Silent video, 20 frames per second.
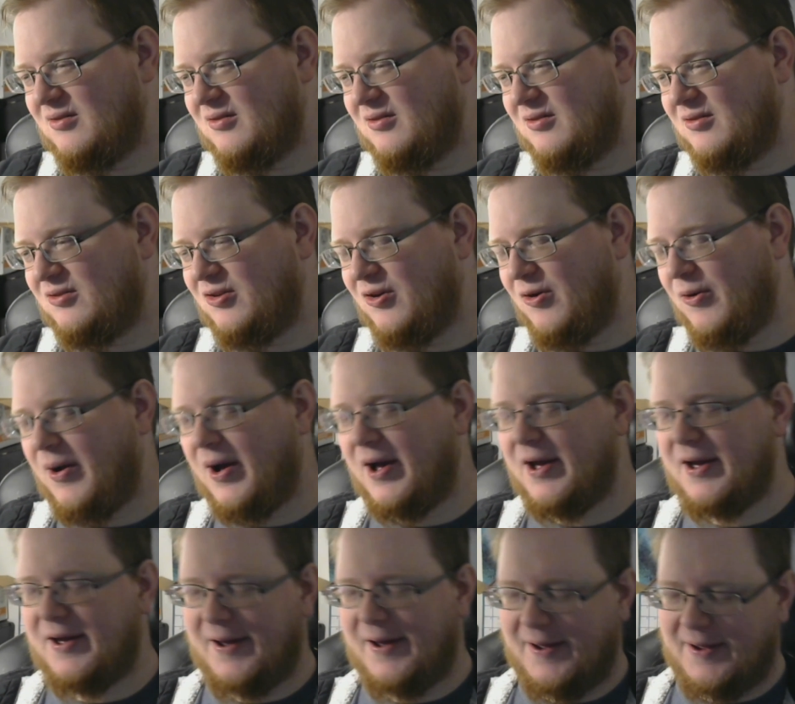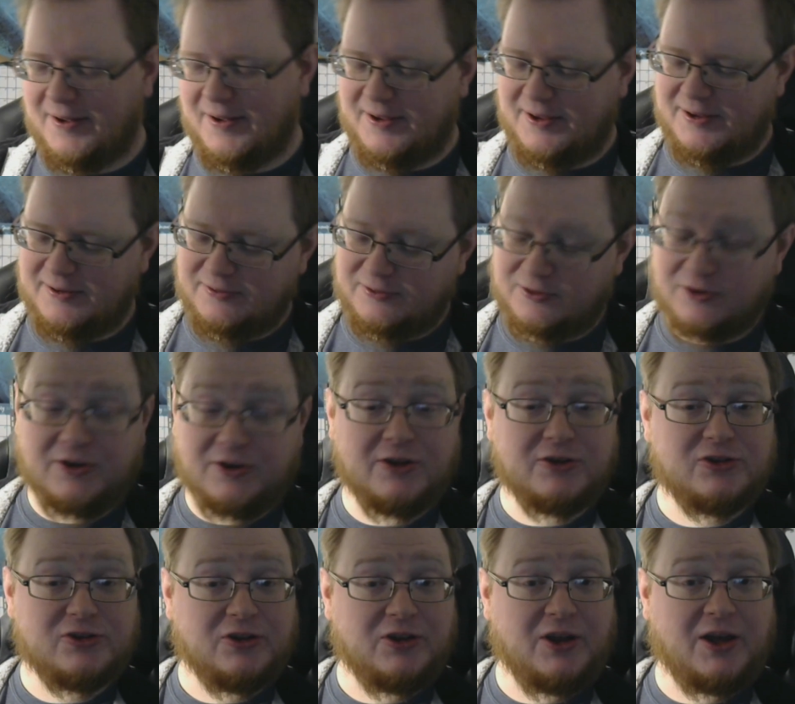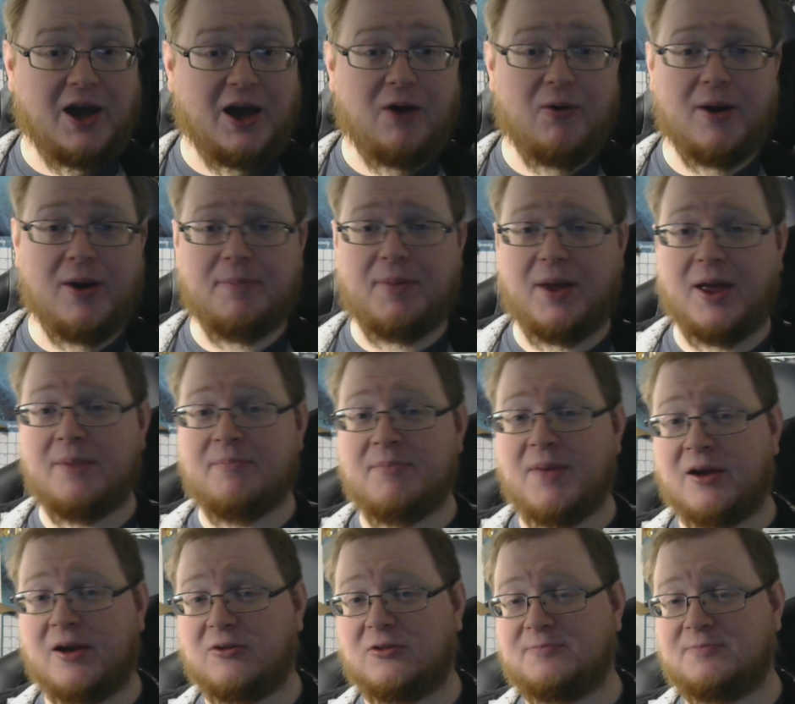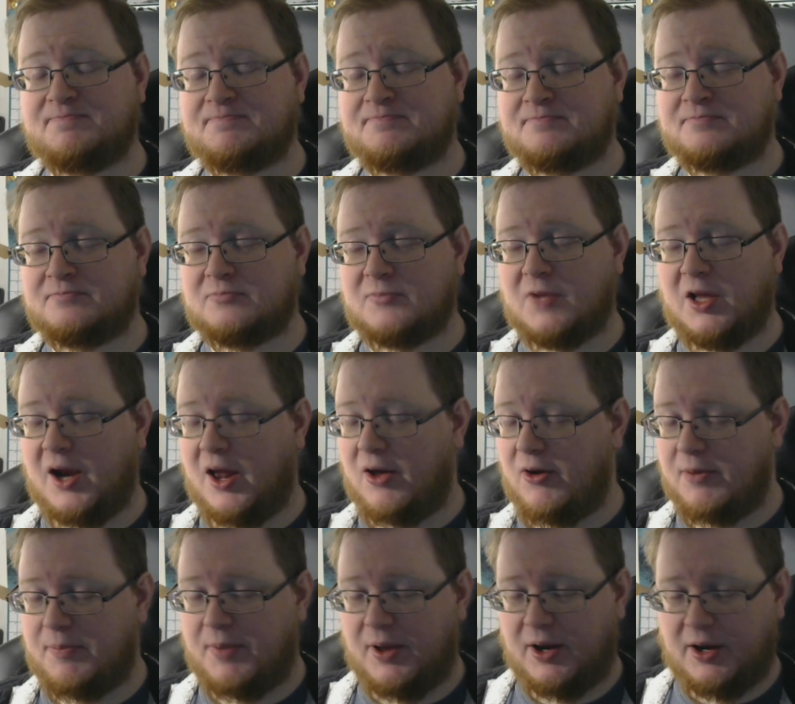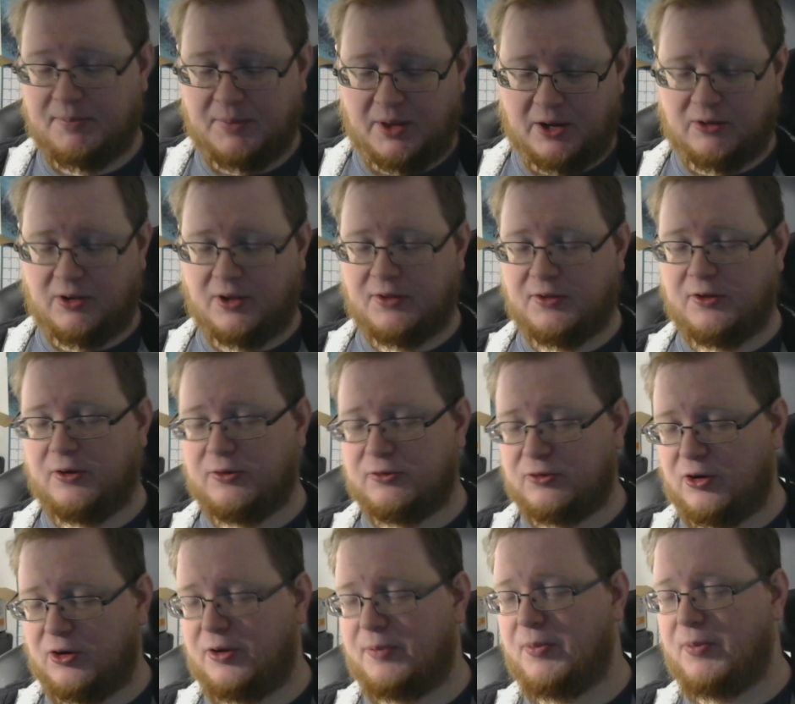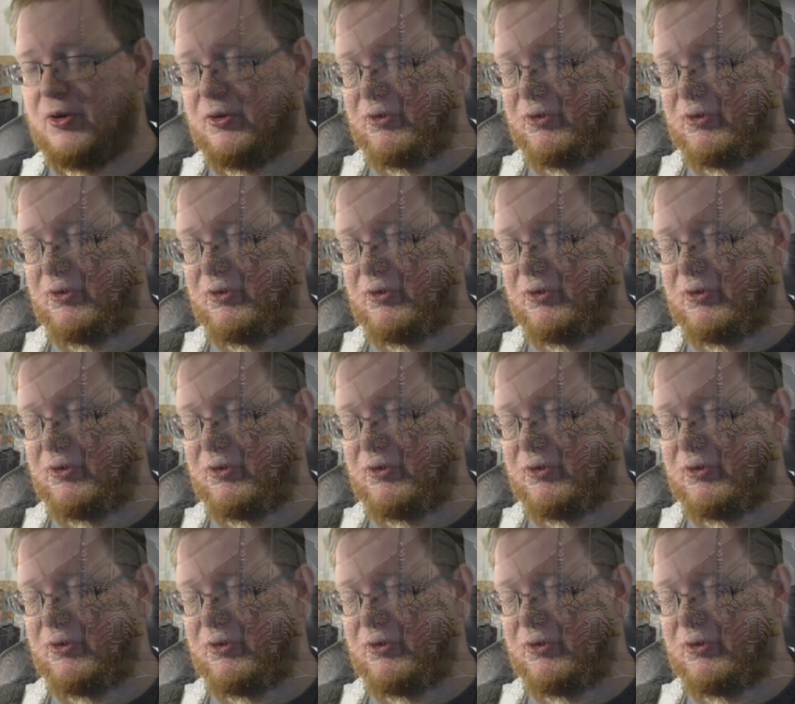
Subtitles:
So I traditionally how I paint metal, and how I painted metal on the Osiark Bone